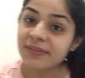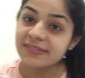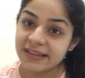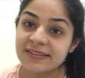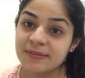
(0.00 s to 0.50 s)

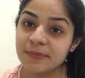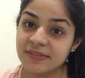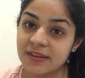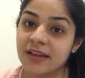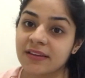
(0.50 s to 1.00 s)
sixth
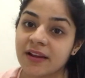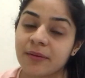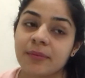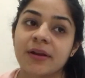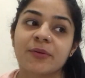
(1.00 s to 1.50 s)
mistake that I
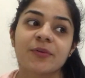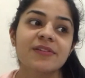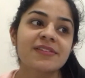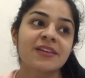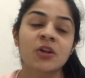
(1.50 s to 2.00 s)
made
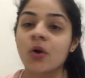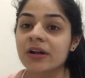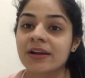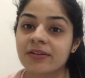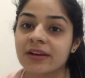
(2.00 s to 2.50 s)
was not
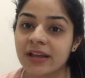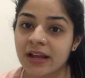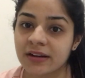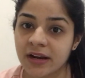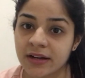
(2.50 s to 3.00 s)
learning
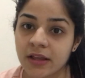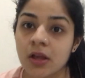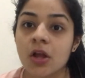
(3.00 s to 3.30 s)
and writing.